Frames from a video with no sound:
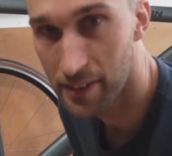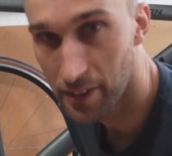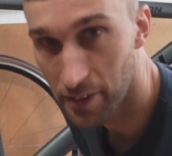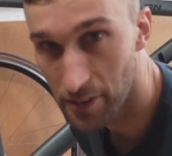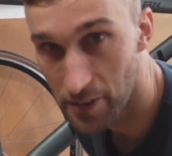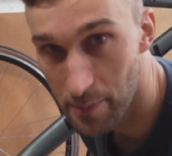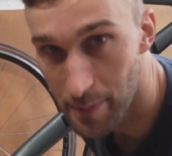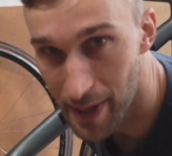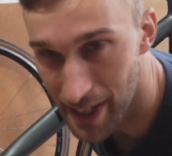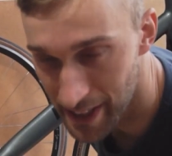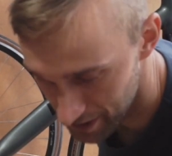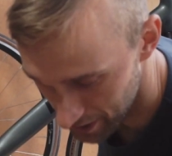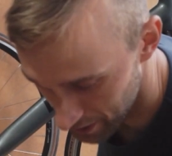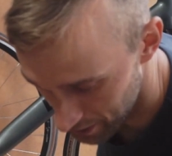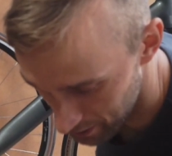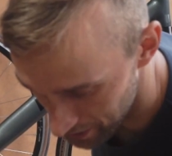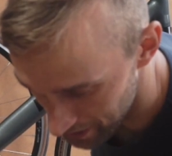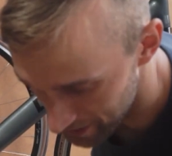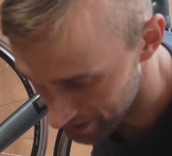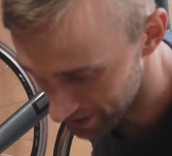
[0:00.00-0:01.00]
Now the main
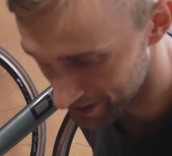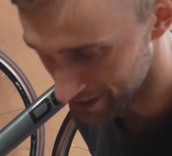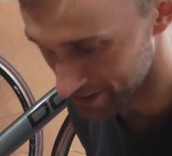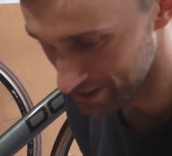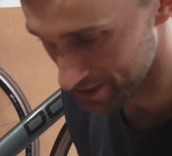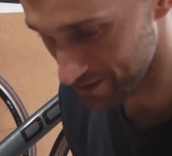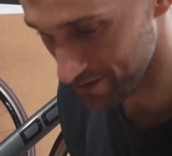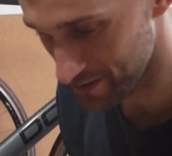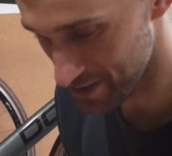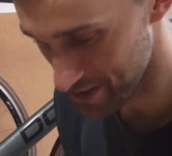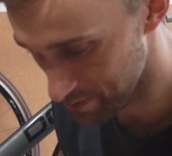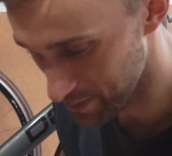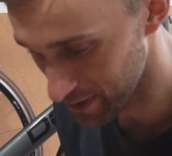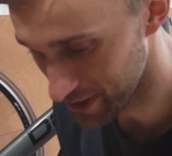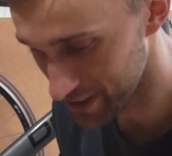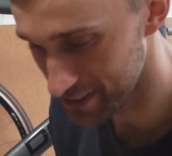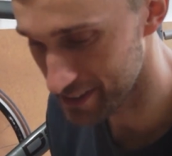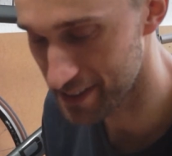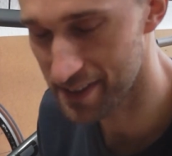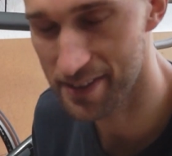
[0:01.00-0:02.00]
ingredient of this
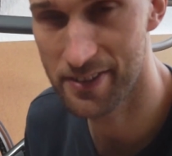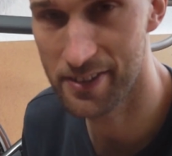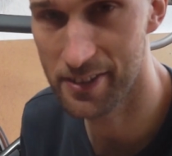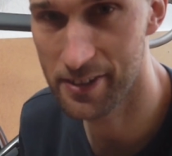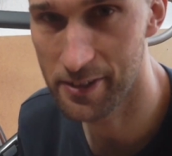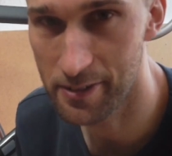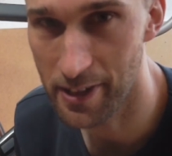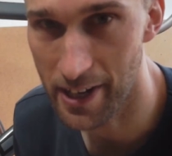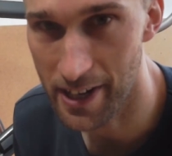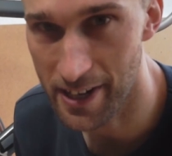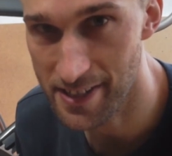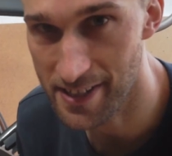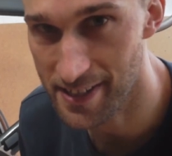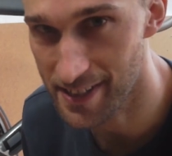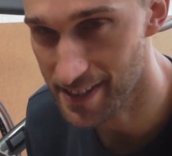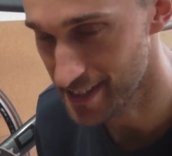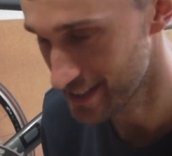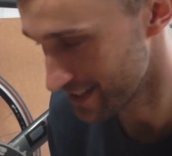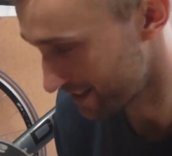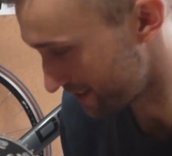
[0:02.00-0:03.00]
build, the Dura-Ace